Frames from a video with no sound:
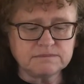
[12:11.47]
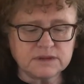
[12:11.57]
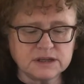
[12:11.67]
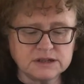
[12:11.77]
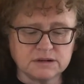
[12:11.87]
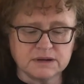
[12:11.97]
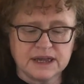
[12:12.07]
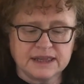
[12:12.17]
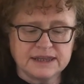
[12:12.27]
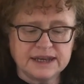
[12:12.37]
So
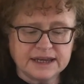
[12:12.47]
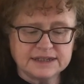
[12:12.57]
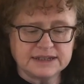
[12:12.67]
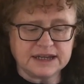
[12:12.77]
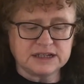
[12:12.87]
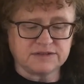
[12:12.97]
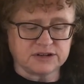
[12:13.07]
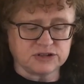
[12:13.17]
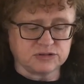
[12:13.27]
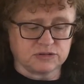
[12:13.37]
the next stage of our
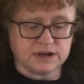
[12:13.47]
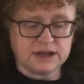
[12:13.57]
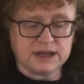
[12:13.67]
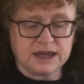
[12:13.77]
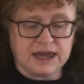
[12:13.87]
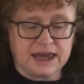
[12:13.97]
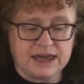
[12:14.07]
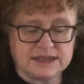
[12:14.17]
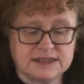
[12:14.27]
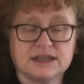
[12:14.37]
story
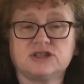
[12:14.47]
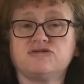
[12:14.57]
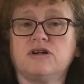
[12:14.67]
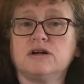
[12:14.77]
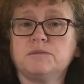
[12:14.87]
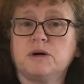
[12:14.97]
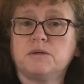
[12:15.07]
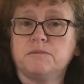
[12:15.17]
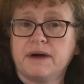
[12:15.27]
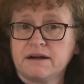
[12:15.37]
is that Strongbow
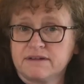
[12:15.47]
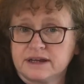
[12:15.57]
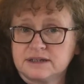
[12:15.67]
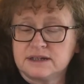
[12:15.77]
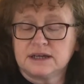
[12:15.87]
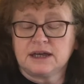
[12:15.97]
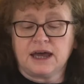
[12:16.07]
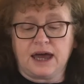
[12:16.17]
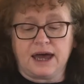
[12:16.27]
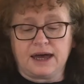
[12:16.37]
married
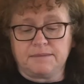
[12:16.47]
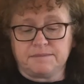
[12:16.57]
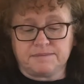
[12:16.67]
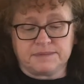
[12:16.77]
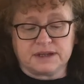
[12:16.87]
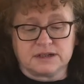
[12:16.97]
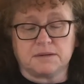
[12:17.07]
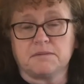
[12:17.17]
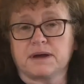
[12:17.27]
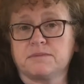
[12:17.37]

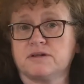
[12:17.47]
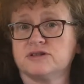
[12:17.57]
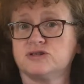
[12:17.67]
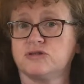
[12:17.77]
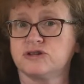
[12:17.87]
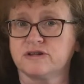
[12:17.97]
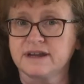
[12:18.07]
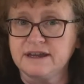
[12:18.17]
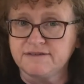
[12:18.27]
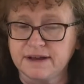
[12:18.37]
Dermot MacMurrough's daughter
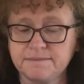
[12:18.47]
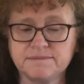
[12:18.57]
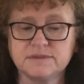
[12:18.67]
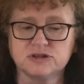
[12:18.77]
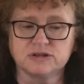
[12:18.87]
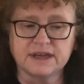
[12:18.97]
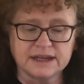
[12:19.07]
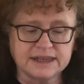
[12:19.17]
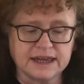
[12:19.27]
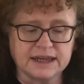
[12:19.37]
Aoife. So
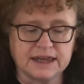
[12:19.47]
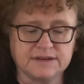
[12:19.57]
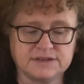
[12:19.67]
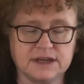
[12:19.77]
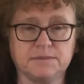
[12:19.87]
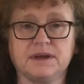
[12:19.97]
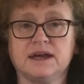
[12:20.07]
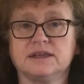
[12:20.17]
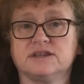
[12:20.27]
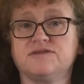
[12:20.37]
that then gives him
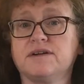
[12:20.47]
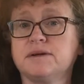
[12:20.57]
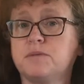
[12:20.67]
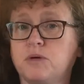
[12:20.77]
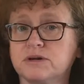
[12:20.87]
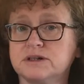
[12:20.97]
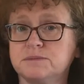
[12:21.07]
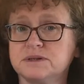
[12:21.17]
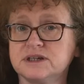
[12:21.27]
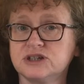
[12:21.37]
this very important
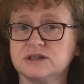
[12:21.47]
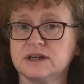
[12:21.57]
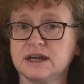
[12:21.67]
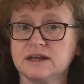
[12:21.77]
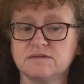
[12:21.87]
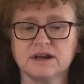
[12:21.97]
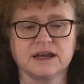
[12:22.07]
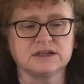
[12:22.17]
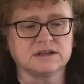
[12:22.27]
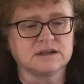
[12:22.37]
position in
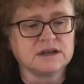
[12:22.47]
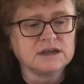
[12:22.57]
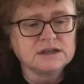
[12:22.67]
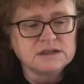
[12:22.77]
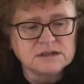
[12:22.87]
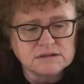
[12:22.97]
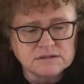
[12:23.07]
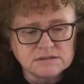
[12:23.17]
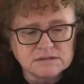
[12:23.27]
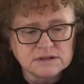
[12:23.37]
relation
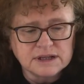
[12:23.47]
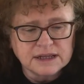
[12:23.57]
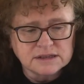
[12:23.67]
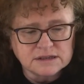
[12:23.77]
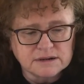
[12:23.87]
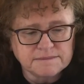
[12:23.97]
to Leinster.